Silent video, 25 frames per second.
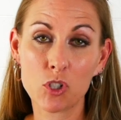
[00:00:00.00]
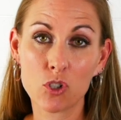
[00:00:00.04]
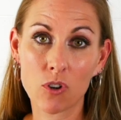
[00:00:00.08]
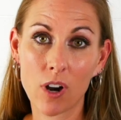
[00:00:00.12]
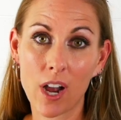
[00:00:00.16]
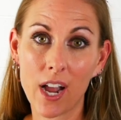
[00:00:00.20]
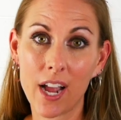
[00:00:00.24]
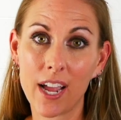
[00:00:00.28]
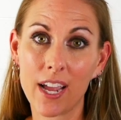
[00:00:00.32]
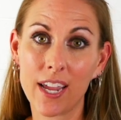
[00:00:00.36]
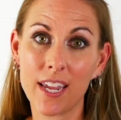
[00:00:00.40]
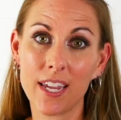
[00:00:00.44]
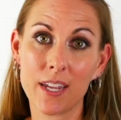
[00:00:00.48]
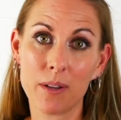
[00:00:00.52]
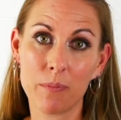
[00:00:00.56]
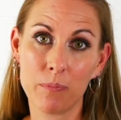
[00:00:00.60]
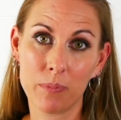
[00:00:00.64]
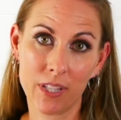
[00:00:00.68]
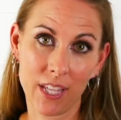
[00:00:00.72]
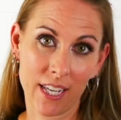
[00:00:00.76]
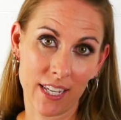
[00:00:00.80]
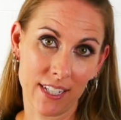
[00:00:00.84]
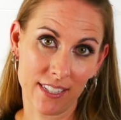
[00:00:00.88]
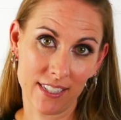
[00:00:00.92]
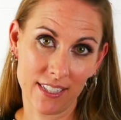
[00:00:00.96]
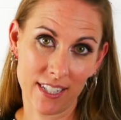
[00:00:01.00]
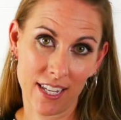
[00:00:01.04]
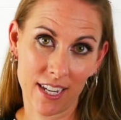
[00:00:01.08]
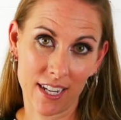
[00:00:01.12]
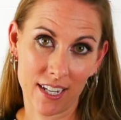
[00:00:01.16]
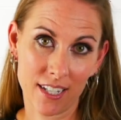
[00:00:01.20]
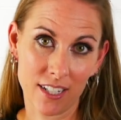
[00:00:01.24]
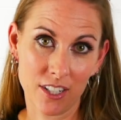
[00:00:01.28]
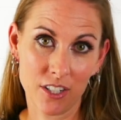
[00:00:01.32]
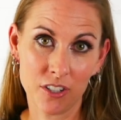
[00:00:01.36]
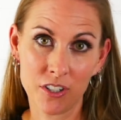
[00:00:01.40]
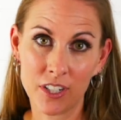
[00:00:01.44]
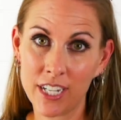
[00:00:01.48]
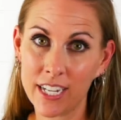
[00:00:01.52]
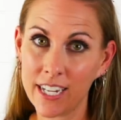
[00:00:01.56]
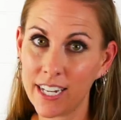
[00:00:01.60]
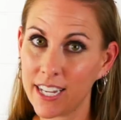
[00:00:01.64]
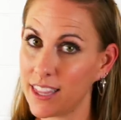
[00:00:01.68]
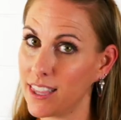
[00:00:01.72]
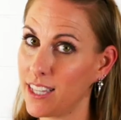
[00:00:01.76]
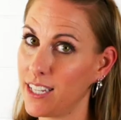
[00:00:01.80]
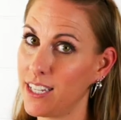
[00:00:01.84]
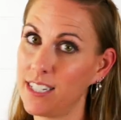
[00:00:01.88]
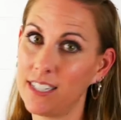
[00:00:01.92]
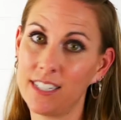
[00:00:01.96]
dry play sand. You can
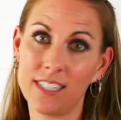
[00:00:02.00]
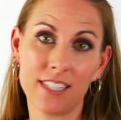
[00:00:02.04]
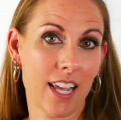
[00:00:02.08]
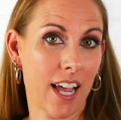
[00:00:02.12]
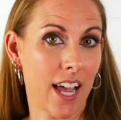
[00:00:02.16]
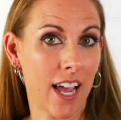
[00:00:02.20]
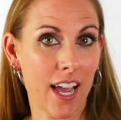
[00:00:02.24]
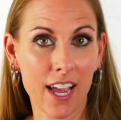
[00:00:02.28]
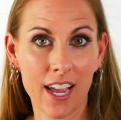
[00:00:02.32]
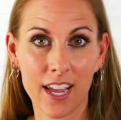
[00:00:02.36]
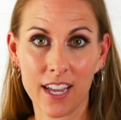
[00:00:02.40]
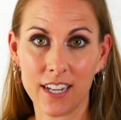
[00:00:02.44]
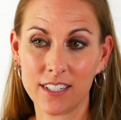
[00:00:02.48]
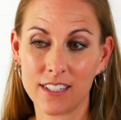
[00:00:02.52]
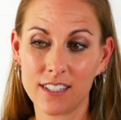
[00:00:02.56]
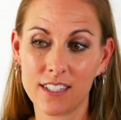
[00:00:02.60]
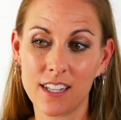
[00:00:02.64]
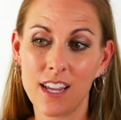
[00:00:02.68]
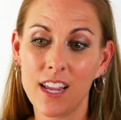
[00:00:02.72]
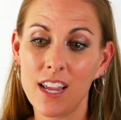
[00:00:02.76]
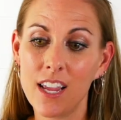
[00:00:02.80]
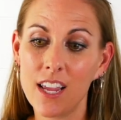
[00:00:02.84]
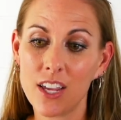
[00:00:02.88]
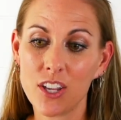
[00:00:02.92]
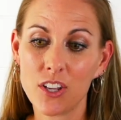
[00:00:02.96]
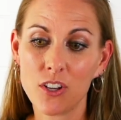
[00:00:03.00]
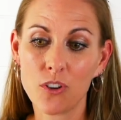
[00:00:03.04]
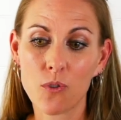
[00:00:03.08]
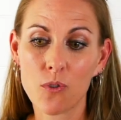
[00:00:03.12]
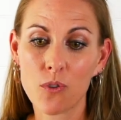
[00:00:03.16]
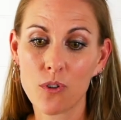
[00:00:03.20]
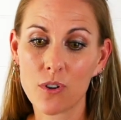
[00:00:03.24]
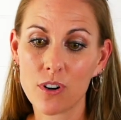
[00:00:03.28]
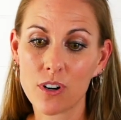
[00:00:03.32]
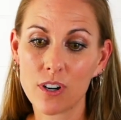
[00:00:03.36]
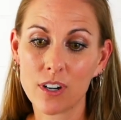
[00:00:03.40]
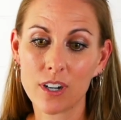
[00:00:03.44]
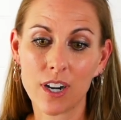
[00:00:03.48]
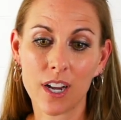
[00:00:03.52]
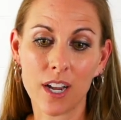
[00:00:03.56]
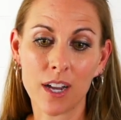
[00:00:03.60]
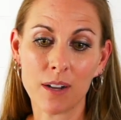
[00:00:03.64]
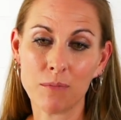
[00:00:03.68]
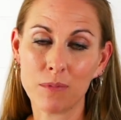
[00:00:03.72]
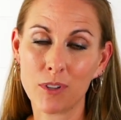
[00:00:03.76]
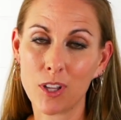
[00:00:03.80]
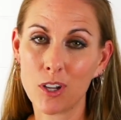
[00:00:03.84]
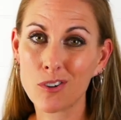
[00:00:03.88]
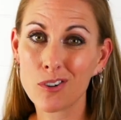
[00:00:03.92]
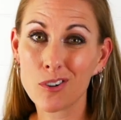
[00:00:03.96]
get this at your
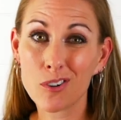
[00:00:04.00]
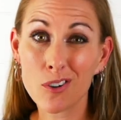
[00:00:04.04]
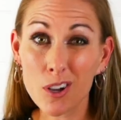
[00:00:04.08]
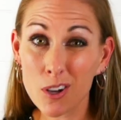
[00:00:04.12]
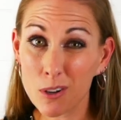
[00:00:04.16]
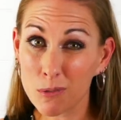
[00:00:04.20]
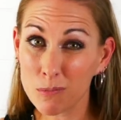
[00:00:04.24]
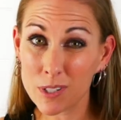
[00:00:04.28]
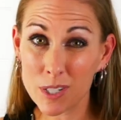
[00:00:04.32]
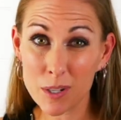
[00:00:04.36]
local Home